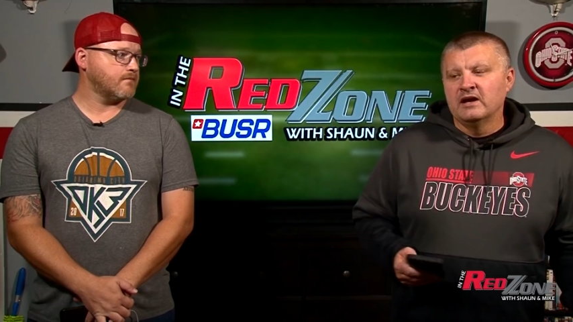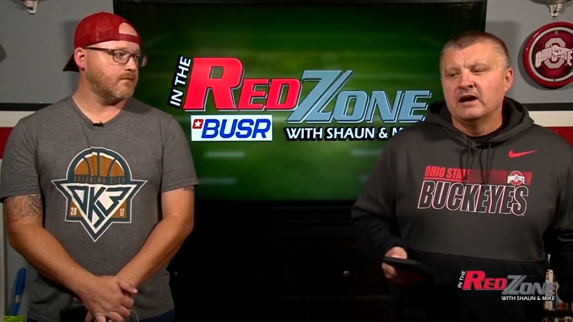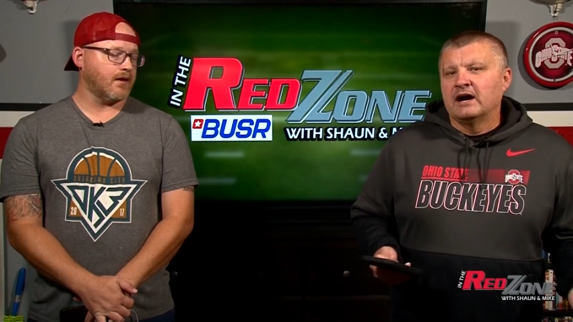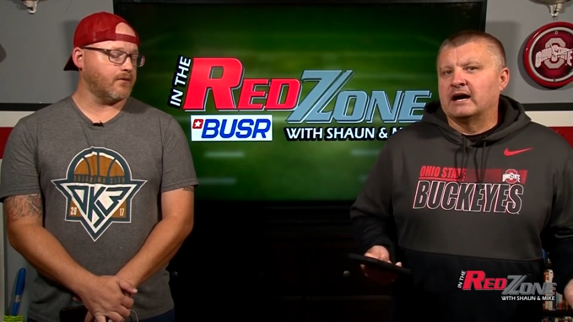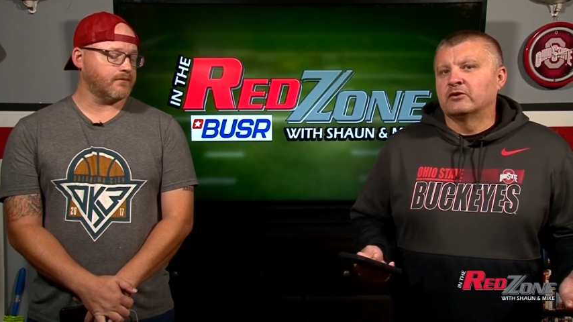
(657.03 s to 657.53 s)

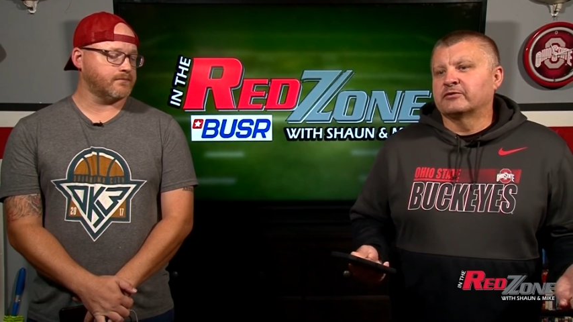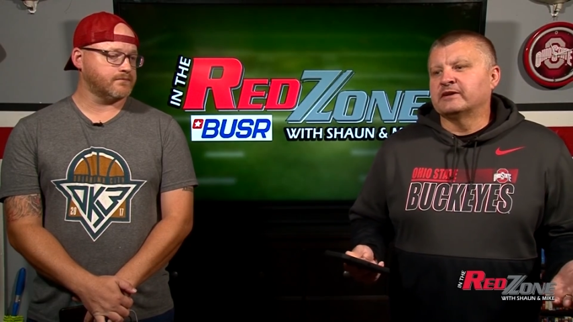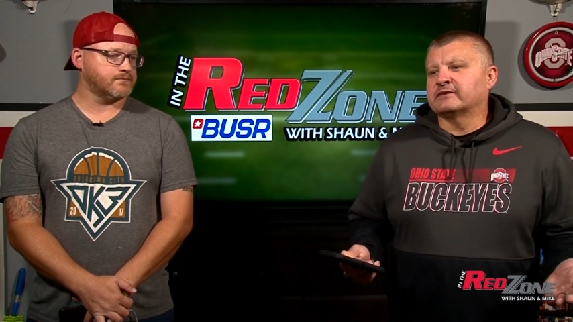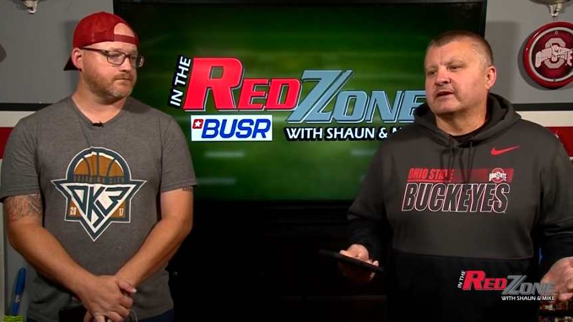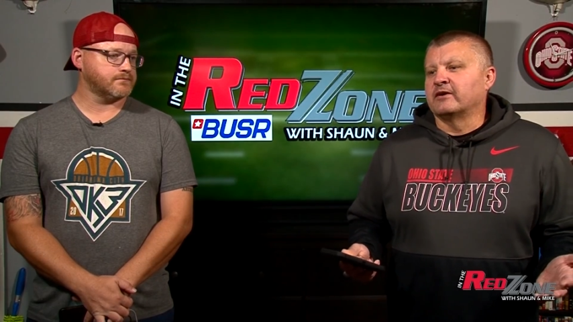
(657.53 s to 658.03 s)
Speaker 1: No. I don't
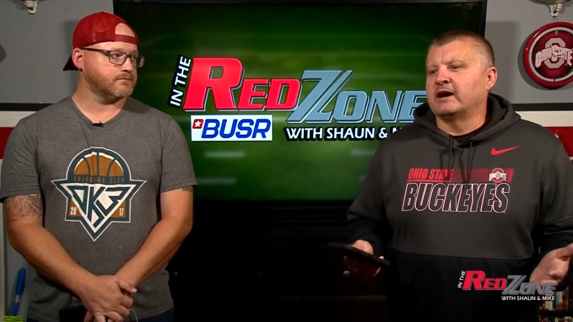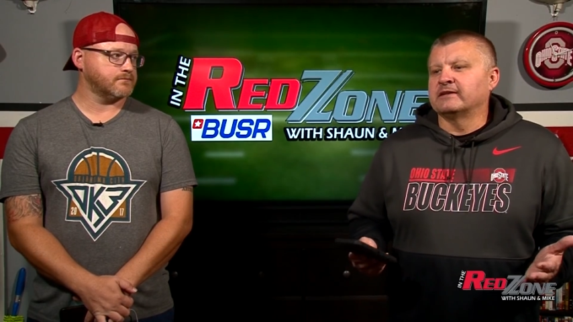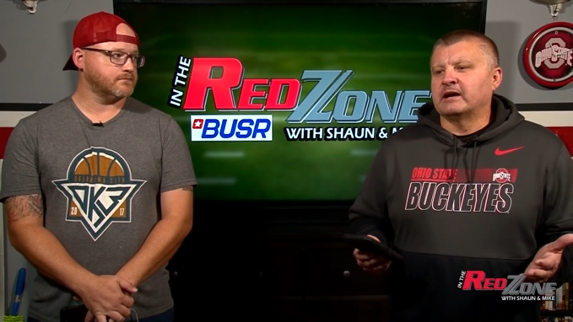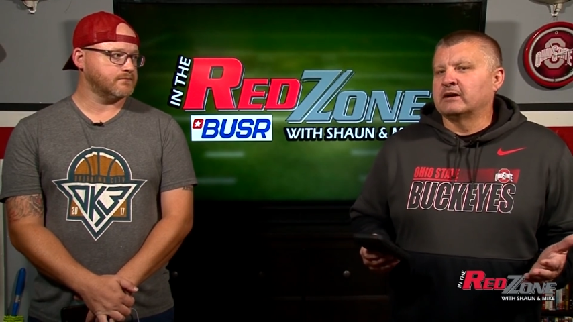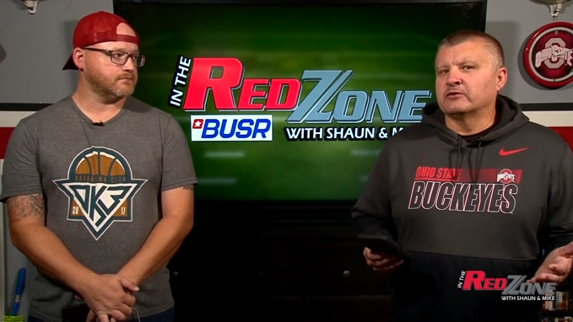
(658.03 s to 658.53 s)
think so.
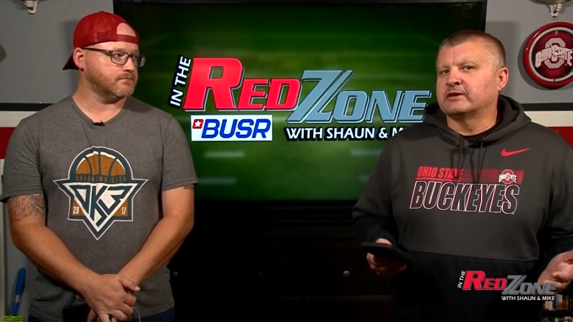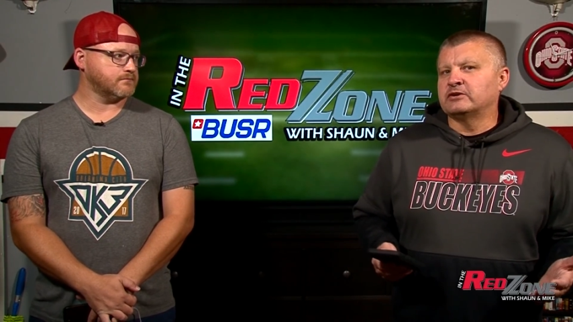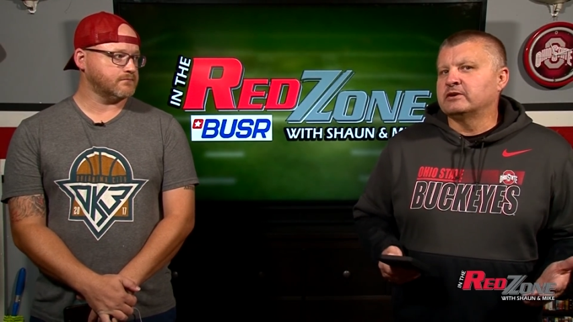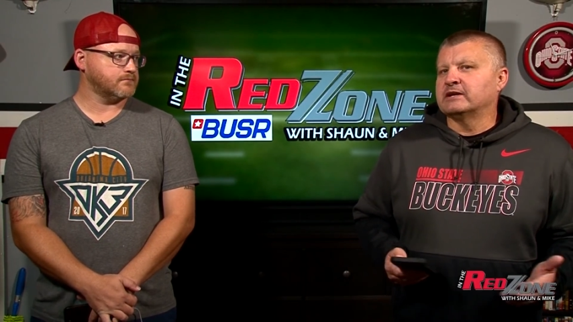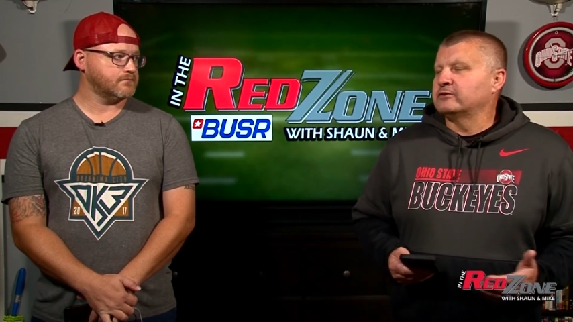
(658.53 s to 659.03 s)
I, I don't
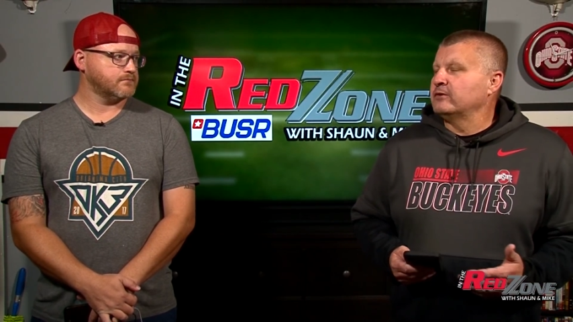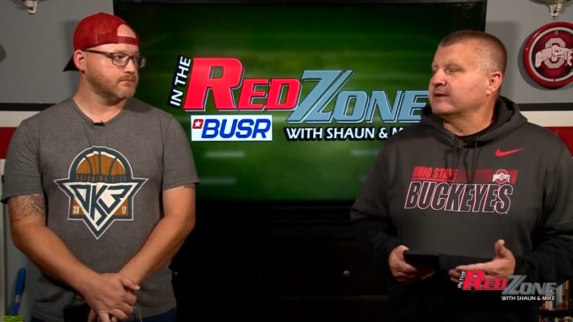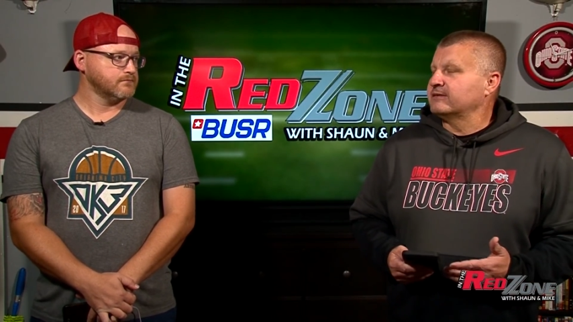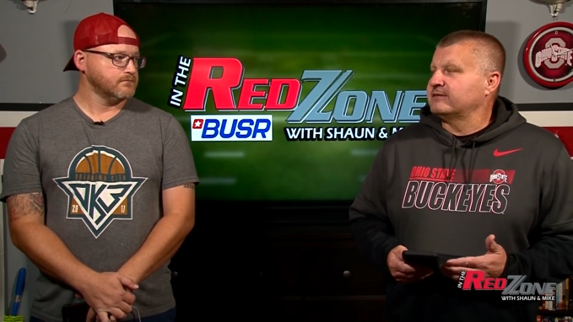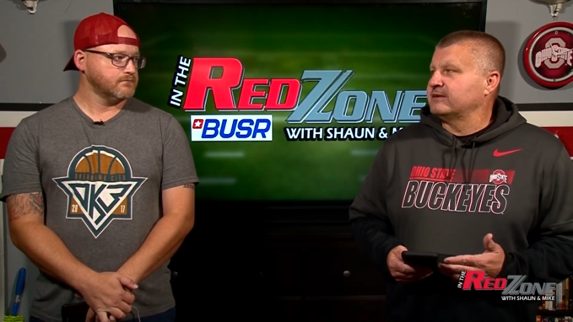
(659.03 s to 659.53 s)
think you get
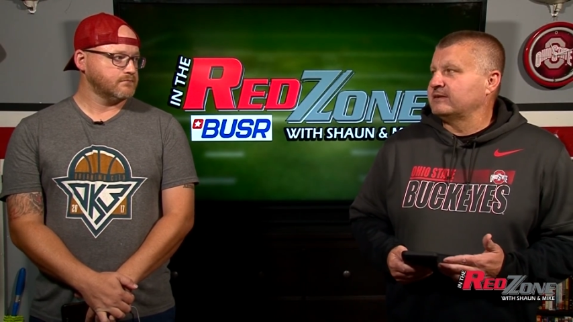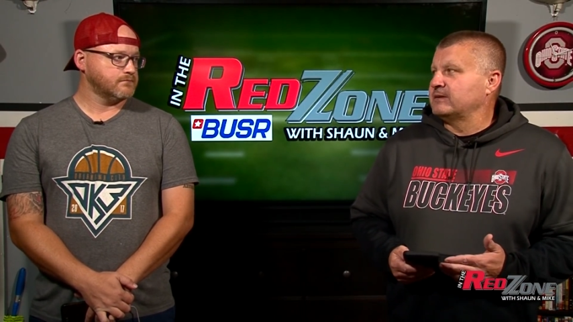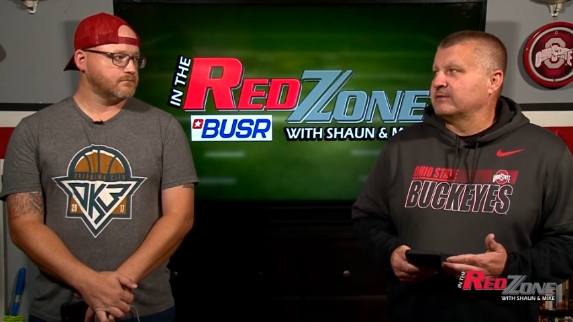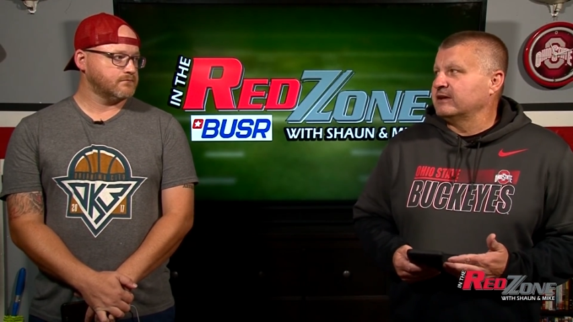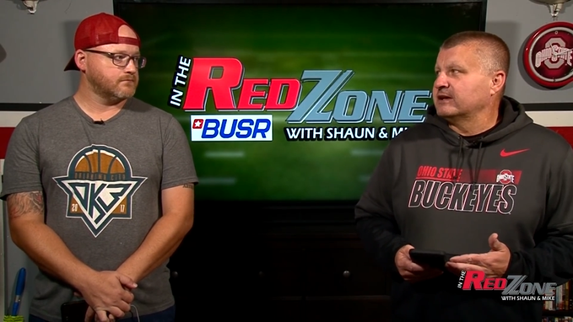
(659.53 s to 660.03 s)
two SEC
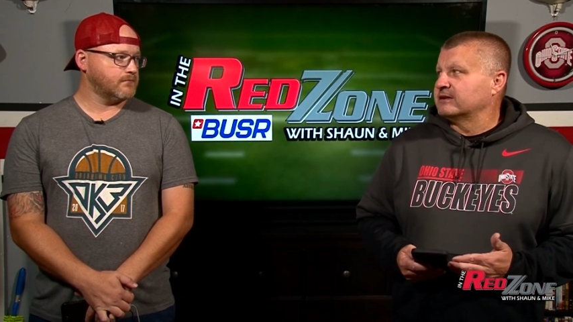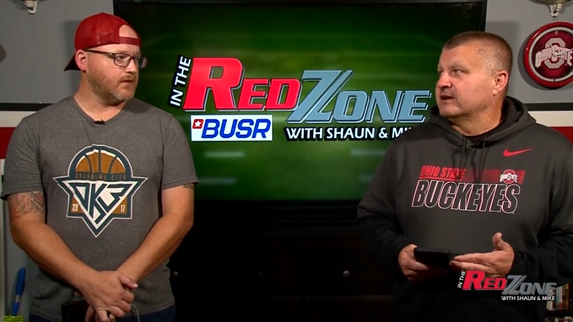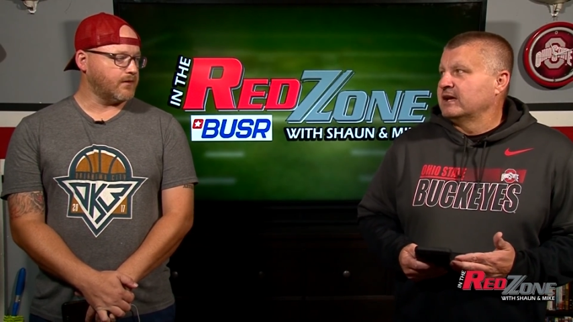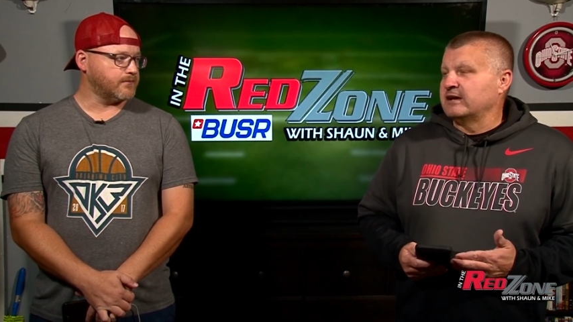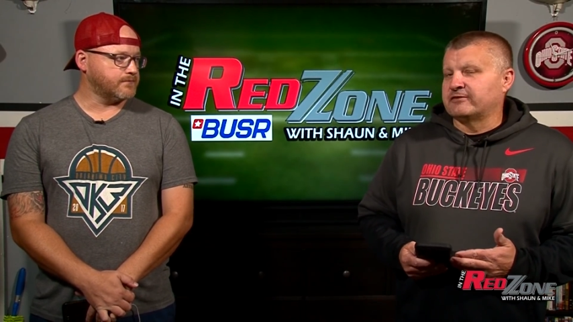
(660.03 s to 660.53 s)
teams in
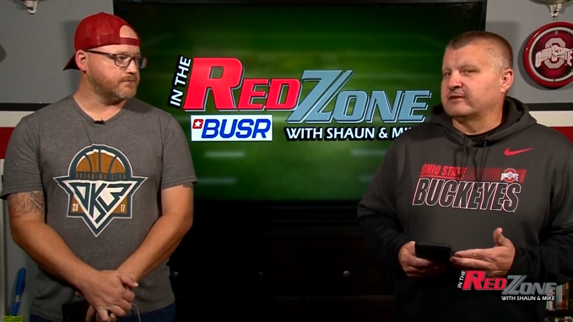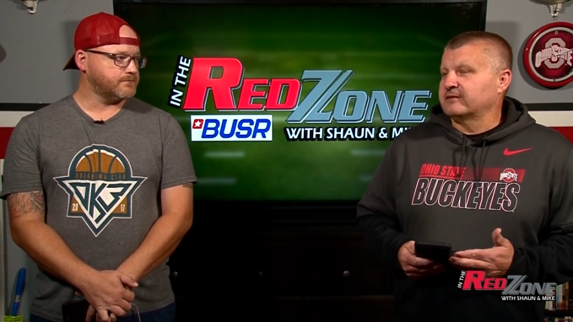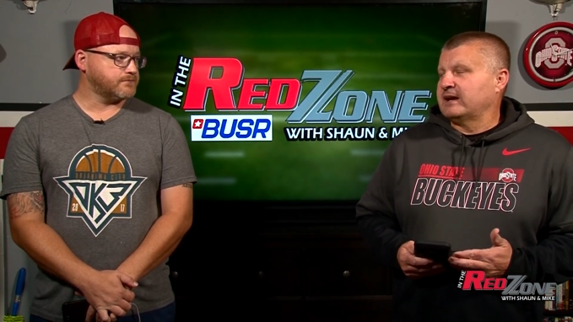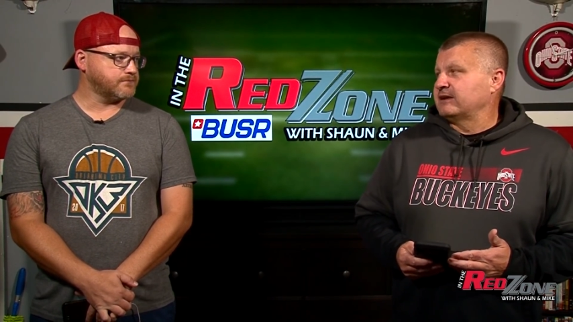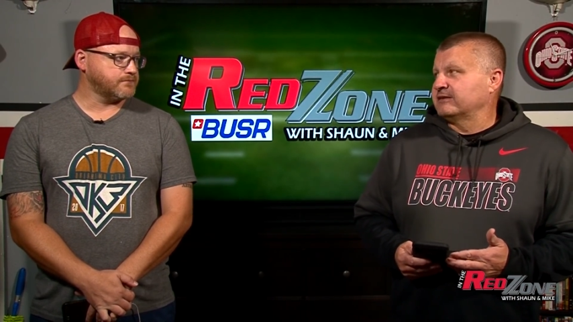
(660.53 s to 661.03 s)
no. if
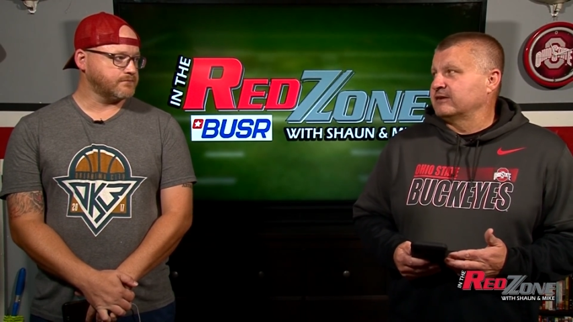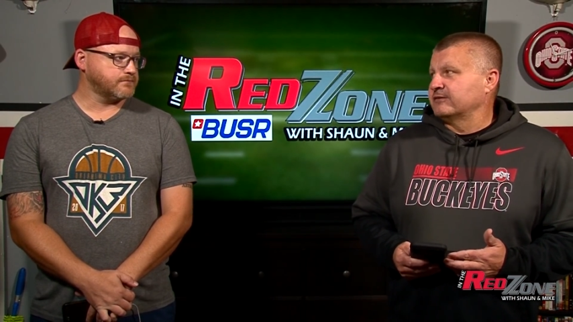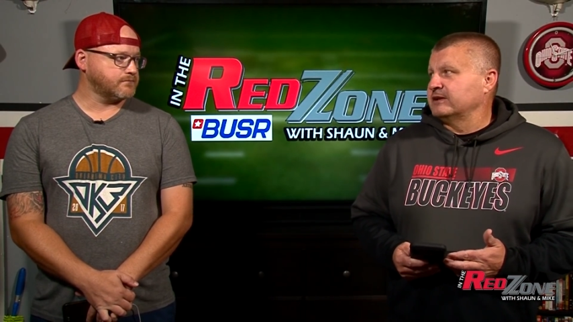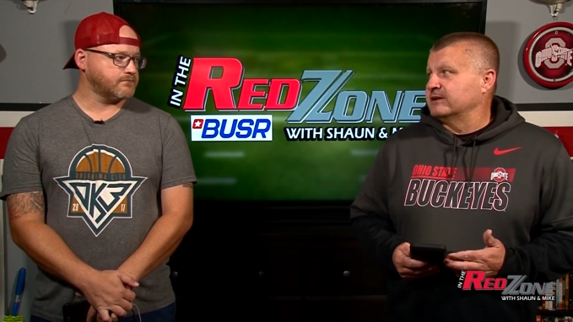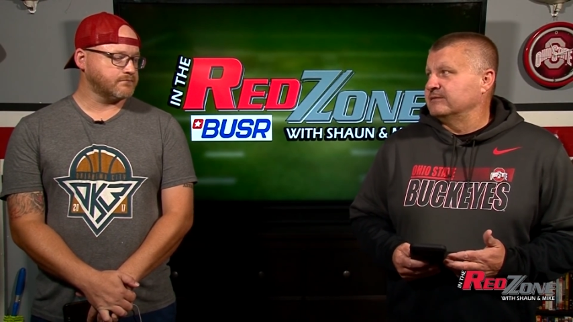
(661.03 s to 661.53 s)
Cincinnati's
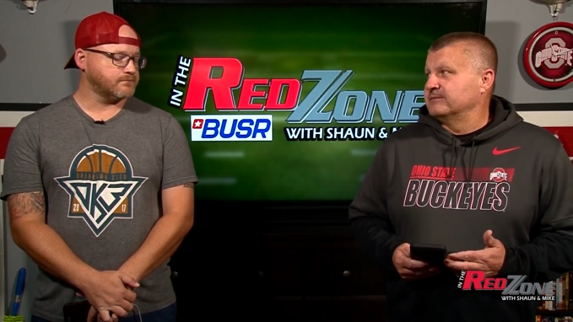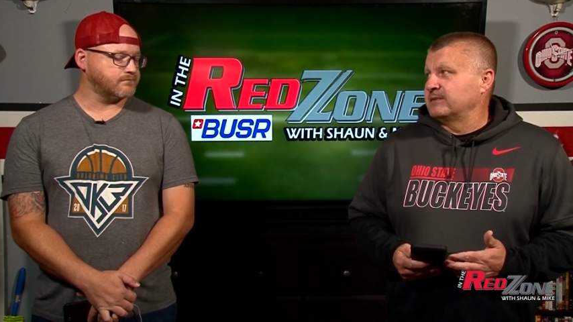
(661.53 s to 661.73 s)
undefeated.